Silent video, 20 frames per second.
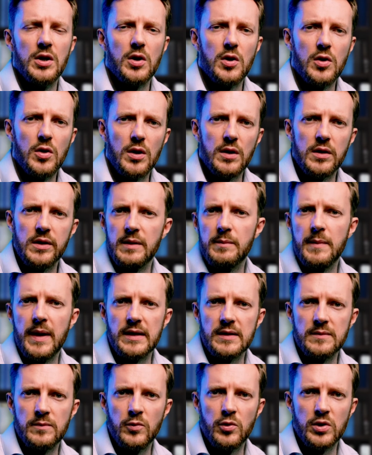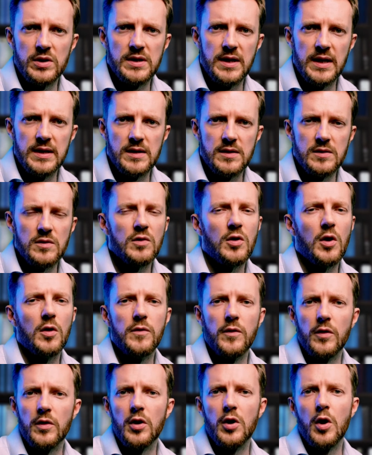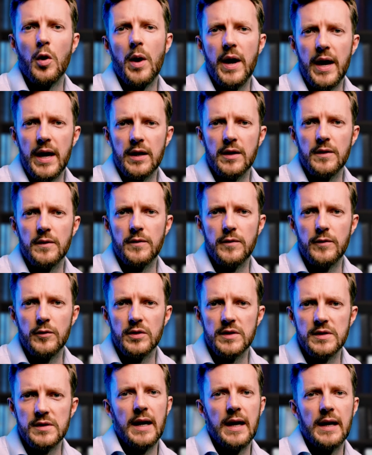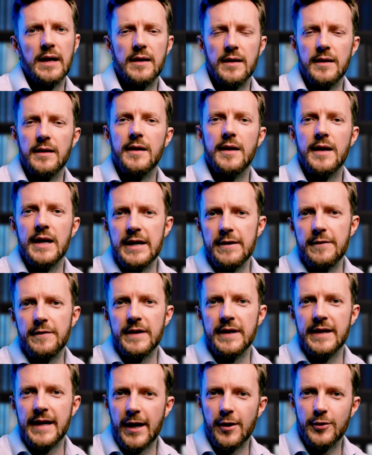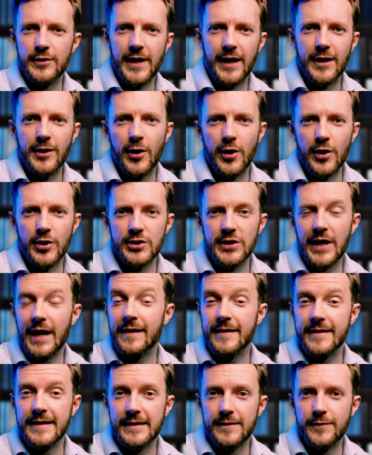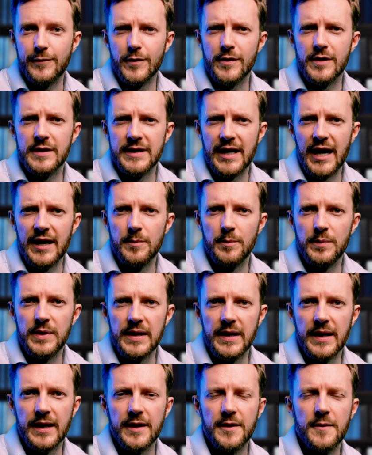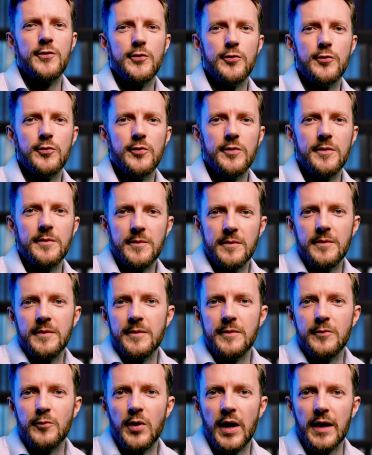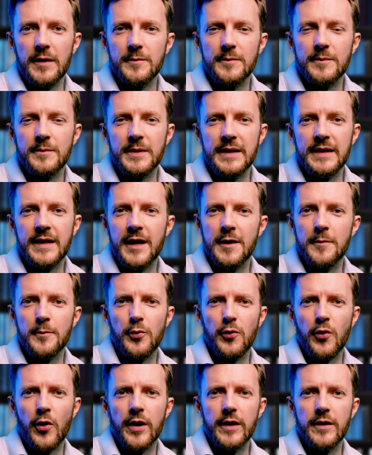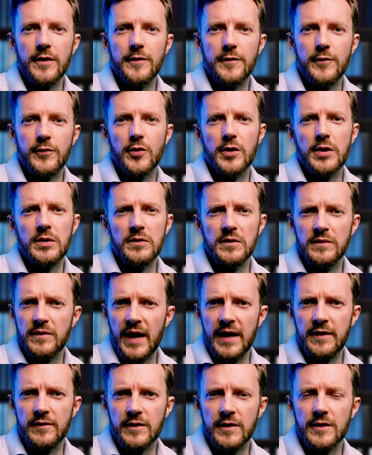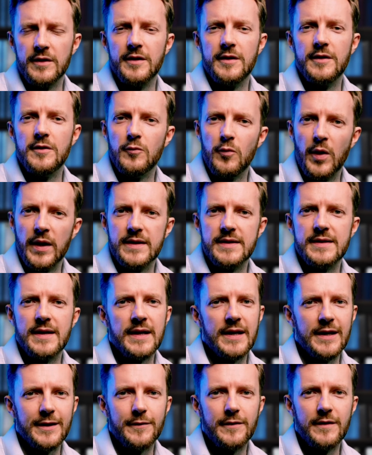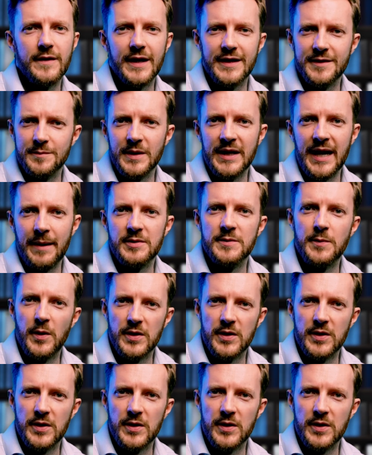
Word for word: currently it makes more sense to go for the lower hanging fruits and leave the nanotechnology, at least for the time being, to, well, be then employed for revival once and if that becomes